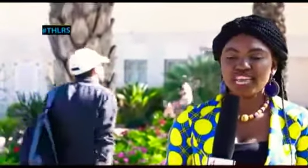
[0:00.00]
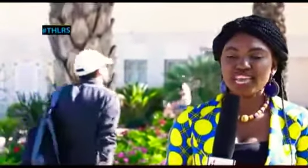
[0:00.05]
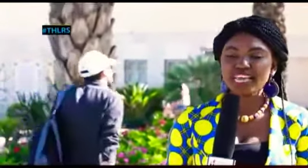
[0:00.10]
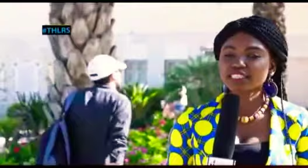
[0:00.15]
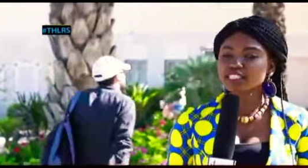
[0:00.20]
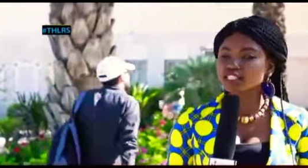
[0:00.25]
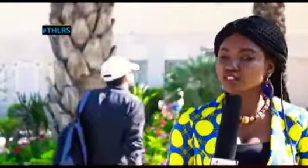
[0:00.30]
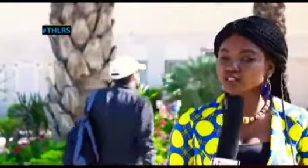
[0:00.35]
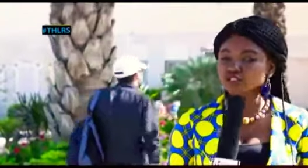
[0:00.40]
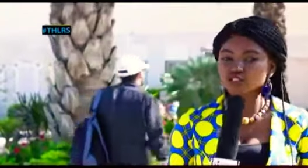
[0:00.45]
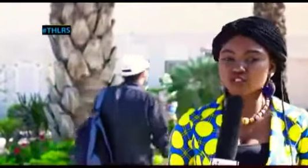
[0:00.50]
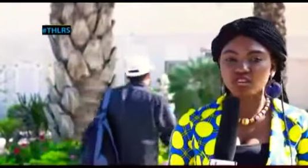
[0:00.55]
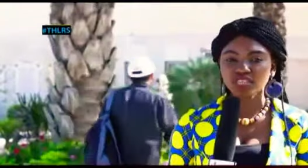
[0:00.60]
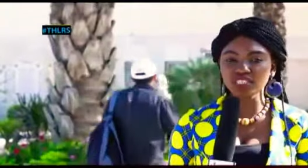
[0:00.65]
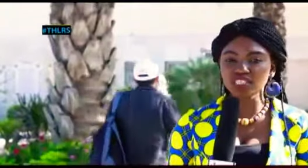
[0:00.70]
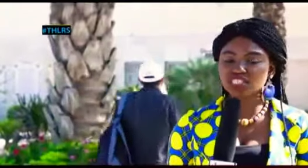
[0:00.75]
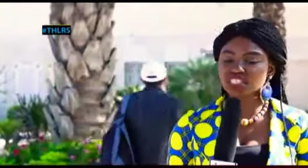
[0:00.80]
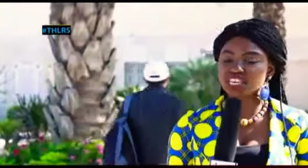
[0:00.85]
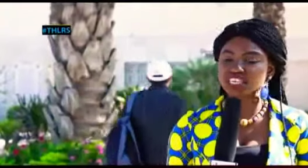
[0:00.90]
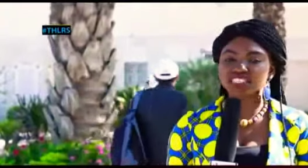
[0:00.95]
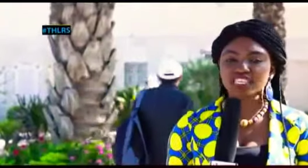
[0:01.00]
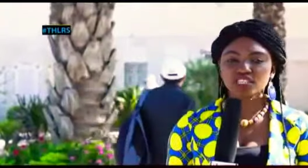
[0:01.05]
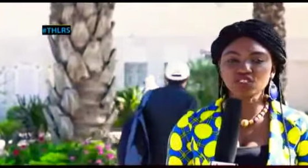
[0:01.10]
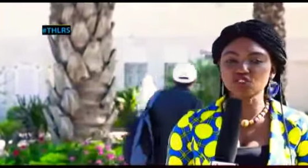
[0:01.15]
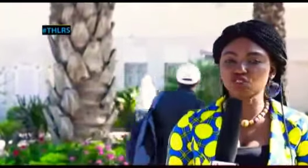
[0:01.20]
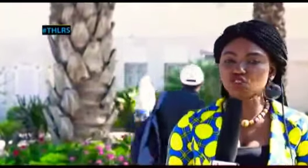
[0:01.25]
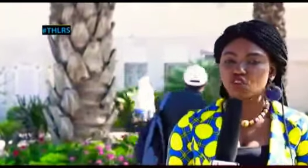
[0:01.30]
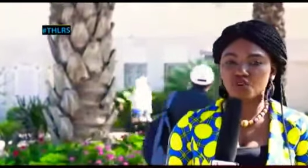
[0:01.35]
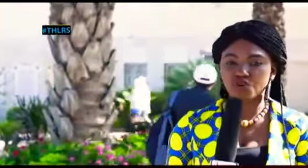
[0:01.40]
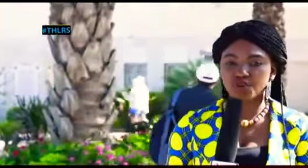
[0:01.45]
It is not just a
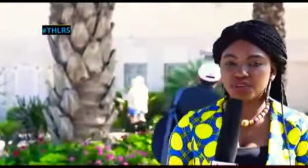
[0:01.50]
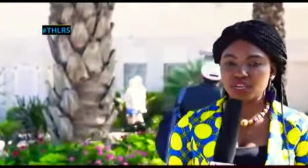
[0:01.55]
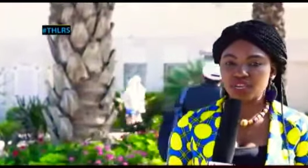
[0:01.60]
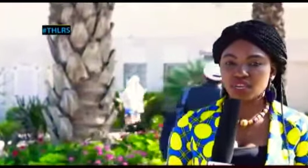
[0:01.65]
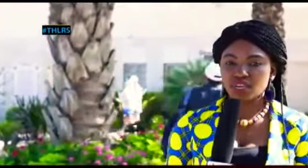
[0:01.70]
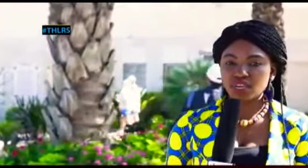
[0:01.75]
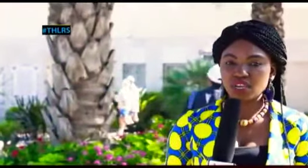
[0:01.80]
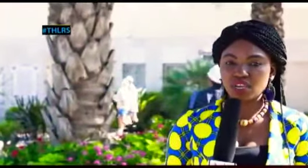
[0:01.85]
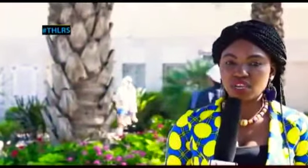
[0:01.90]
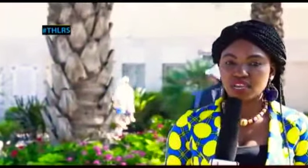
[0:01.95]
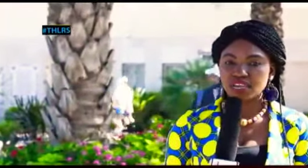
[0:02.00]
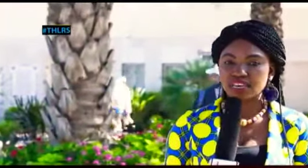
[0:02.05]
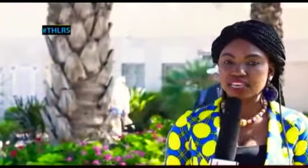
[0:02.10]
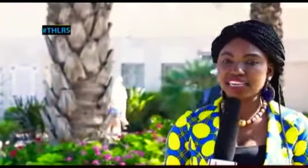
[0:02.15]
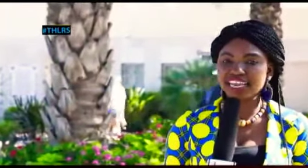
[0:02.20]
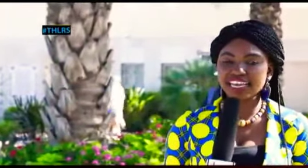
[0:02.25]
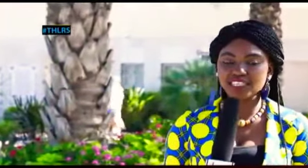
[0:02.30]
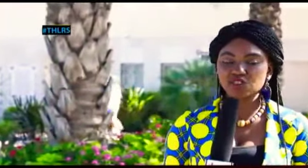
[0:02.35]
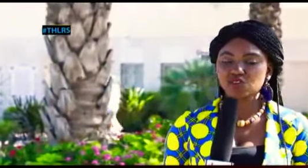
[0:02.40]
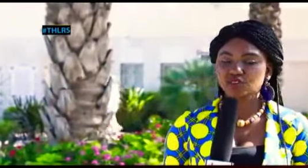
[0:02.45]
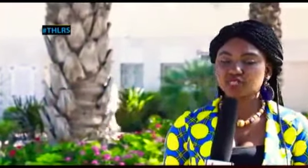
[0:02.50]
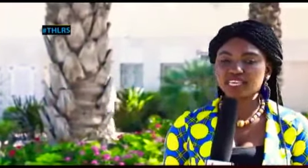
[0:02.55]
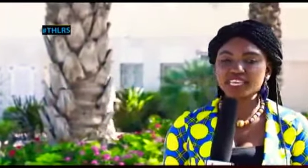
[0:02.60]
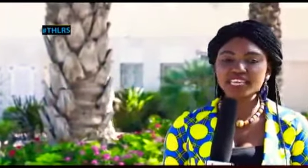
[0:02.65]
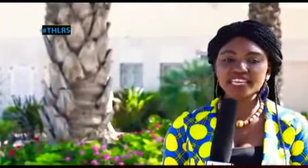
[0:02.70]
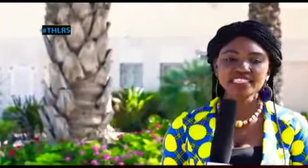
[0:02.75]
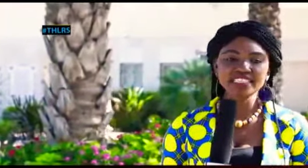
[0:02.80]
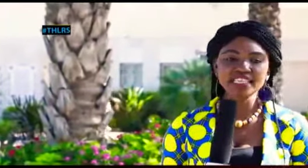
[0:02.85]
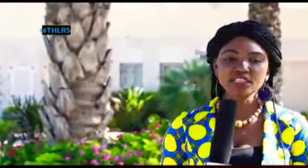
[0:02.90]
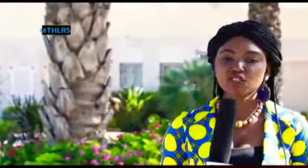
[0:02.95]
story that you
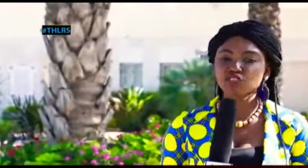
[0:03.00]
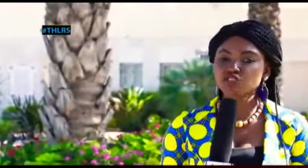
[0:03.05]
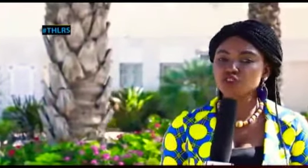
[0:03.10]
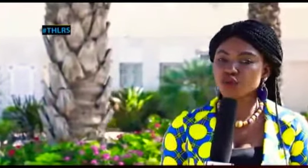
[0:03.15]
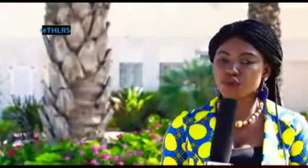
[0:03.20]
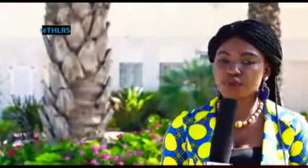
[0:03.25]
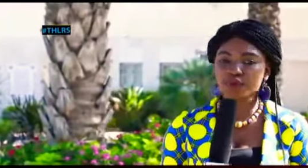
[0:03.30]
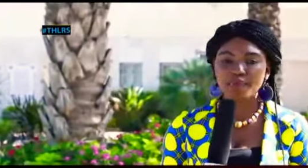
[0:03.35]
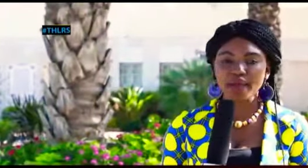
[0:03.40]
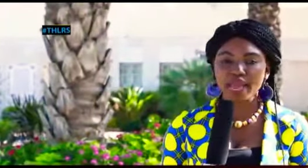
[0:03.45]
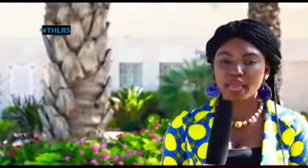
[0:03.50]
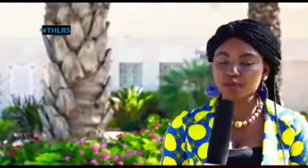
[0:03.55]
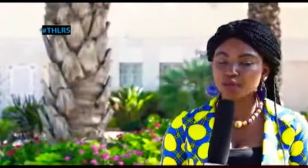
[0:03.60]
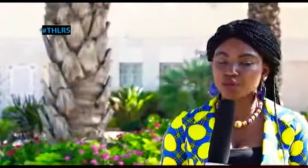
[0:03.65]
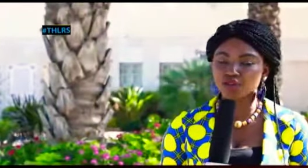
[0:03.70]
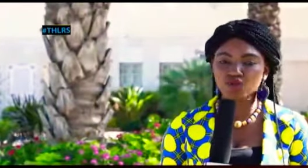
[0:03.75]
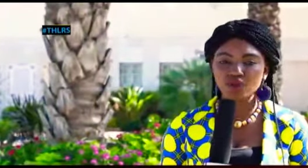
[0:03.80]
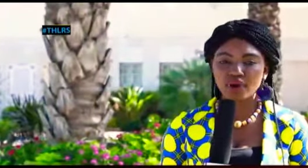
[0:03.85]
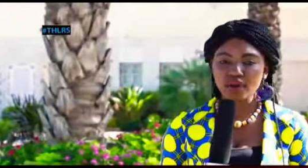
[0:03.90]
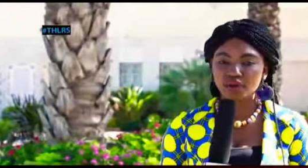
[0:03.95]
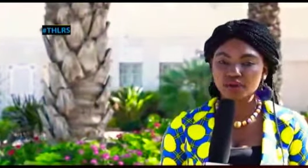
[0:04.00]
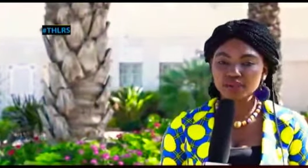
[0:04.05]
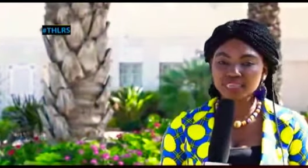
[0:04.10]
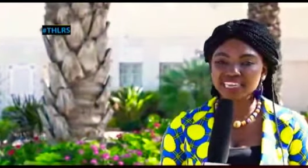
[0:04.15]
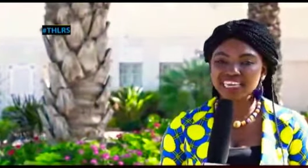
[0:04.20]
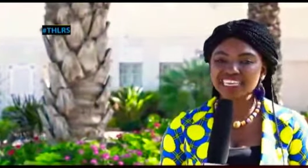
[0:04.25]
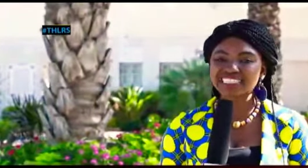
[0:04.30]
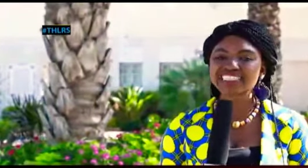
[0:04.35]
think is a story Bible you are reading.